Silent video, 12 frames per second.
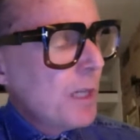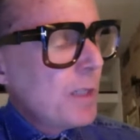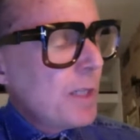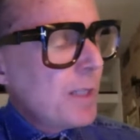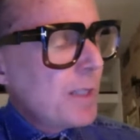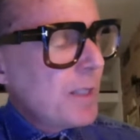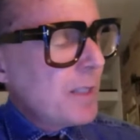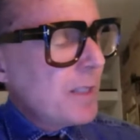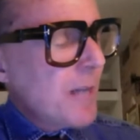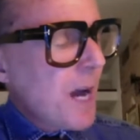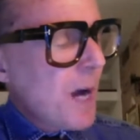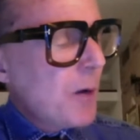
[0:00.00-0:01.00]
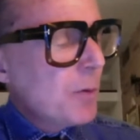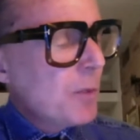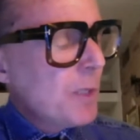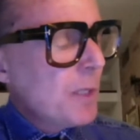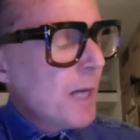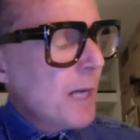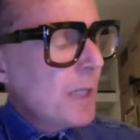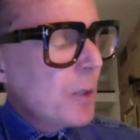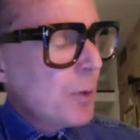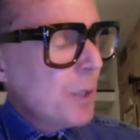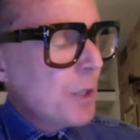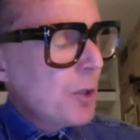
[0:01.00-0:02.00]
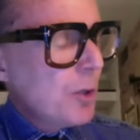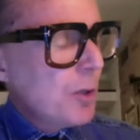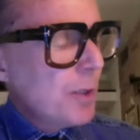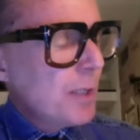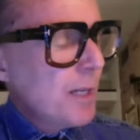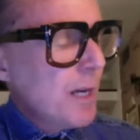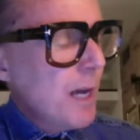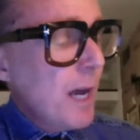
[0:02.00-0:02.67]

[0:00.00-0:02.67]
distant towns and night creatures,